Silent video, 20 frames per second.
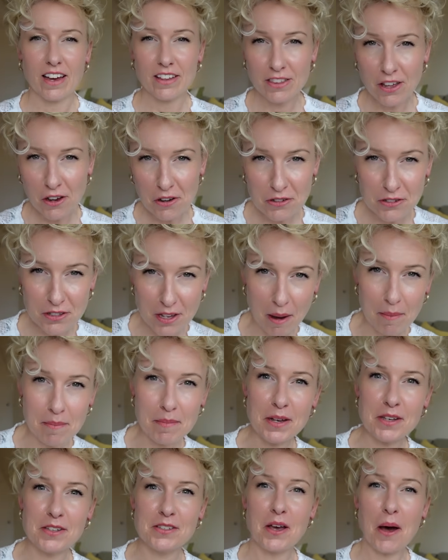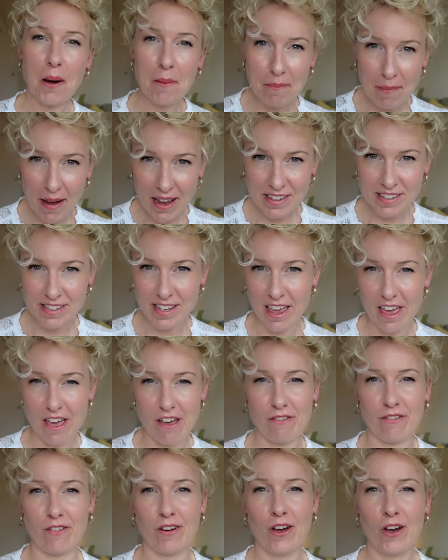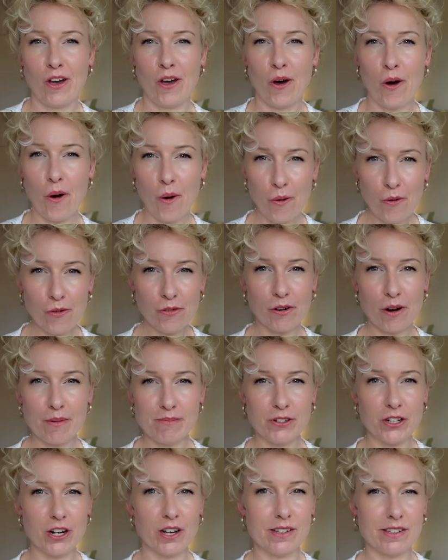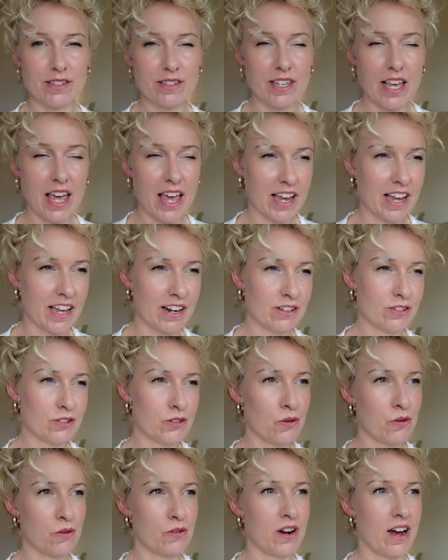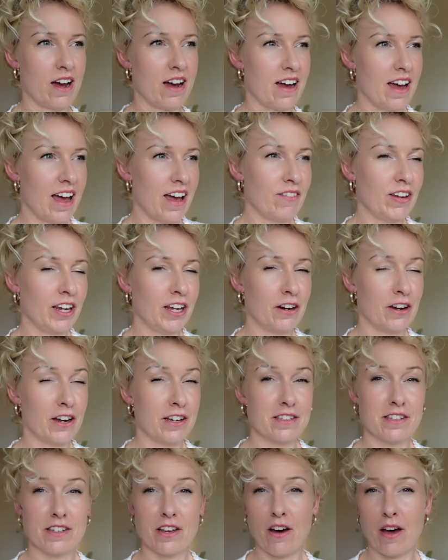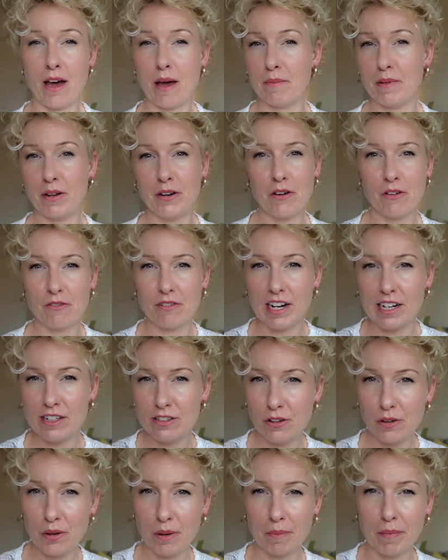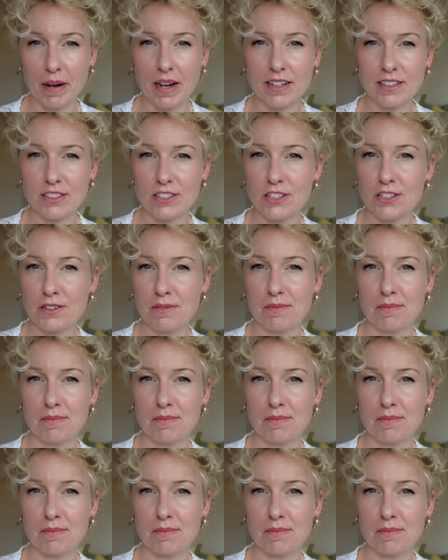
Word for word: And those numbers are massive all from just sitting in a sauna, having a nice time, and not really doing much.